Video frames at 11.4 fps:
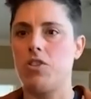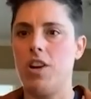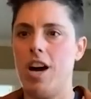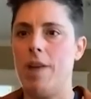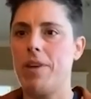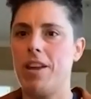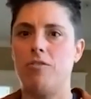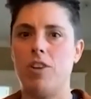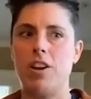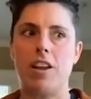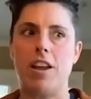They're hopping in and
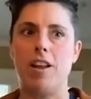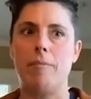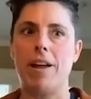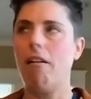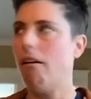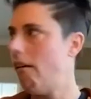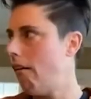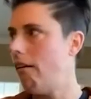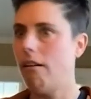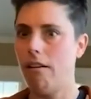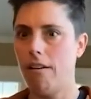running it. I'm like,
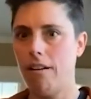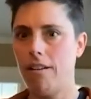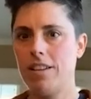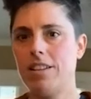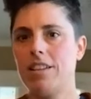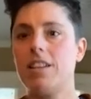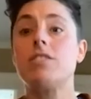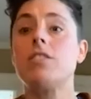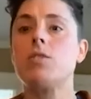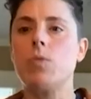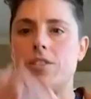
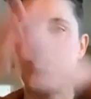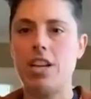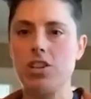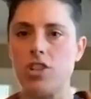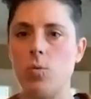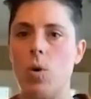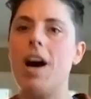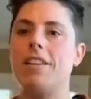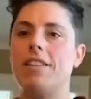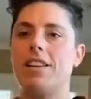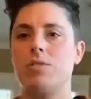because it's
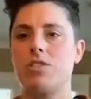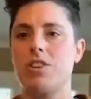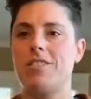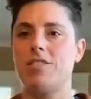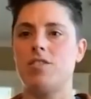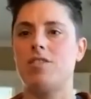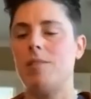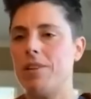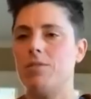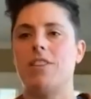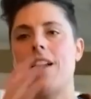nationwide. That's what's crazy.
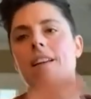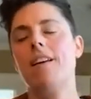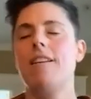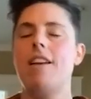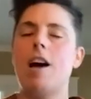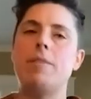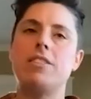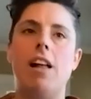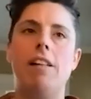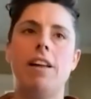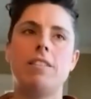Somebody was like, yeah, I'm in
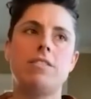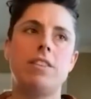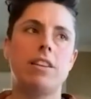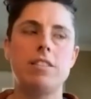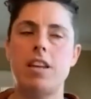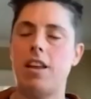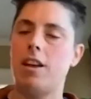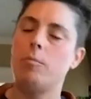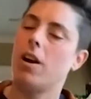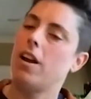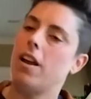Thailand. It's like 10
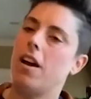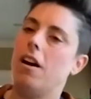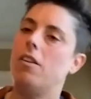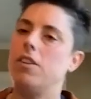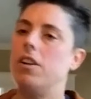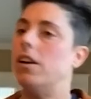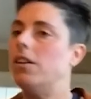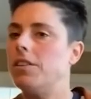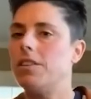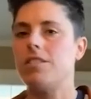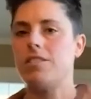a.m. right now, and
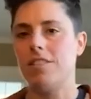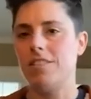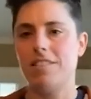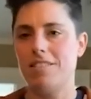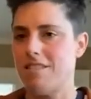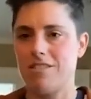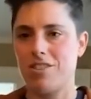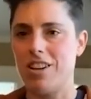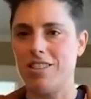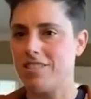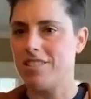it's
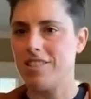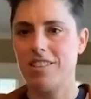crazy.